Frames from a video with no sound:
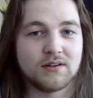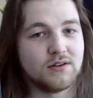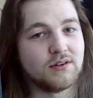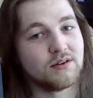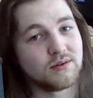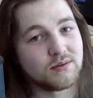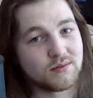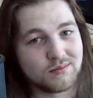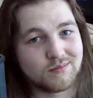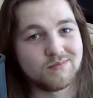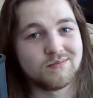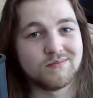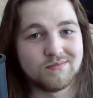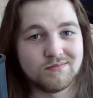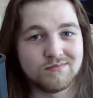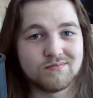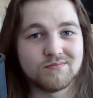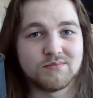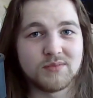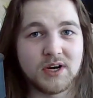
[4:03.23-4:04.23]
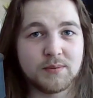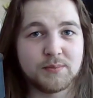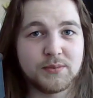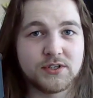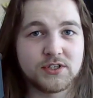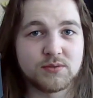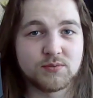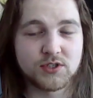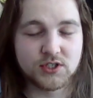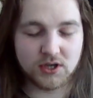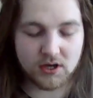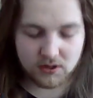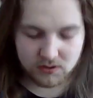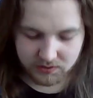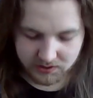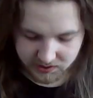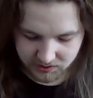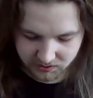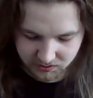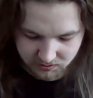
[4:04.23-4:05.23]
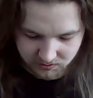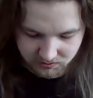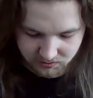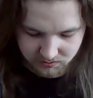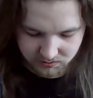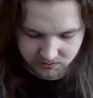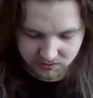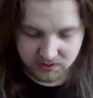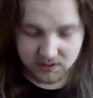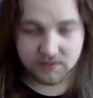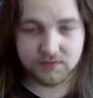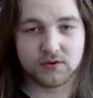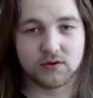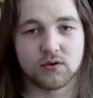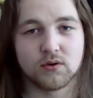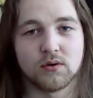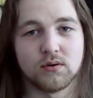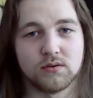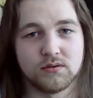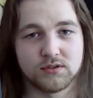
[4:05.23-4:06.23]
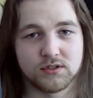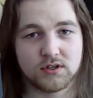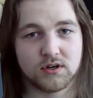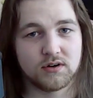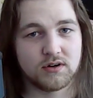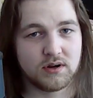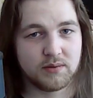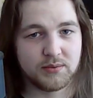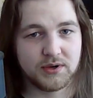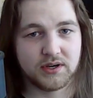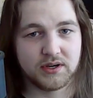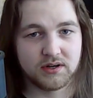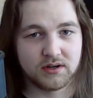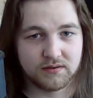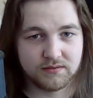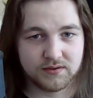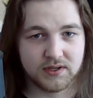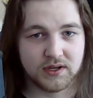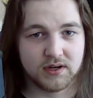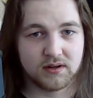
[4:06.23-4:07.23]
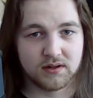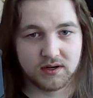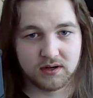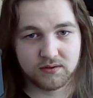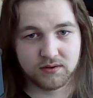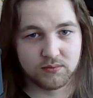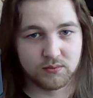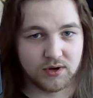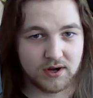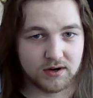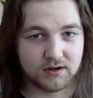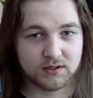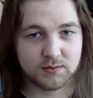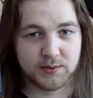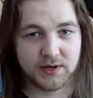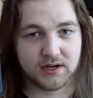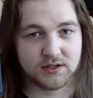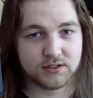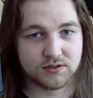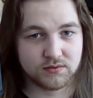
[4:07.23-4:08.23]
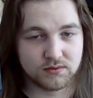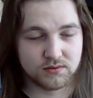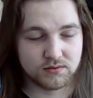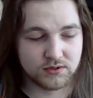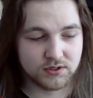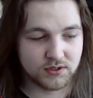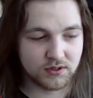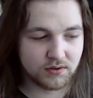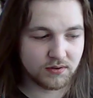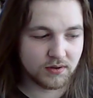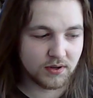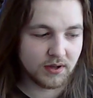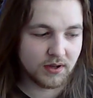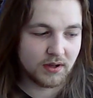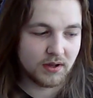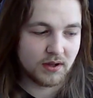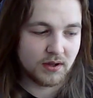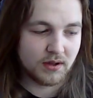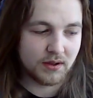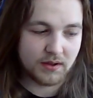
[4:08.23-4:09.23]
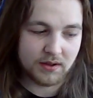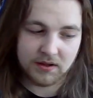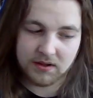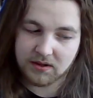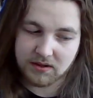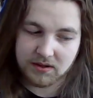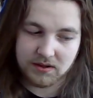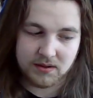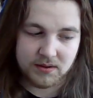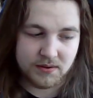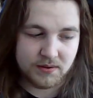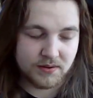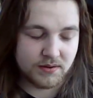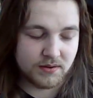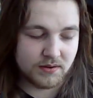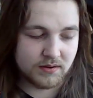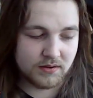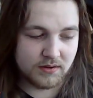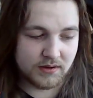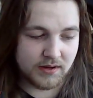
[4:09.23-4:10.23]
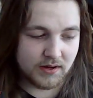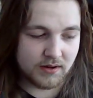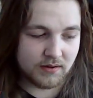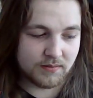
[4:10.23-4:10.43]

there might be some soldering if your holes are not big enough that allow the wire to pass through. So yeah,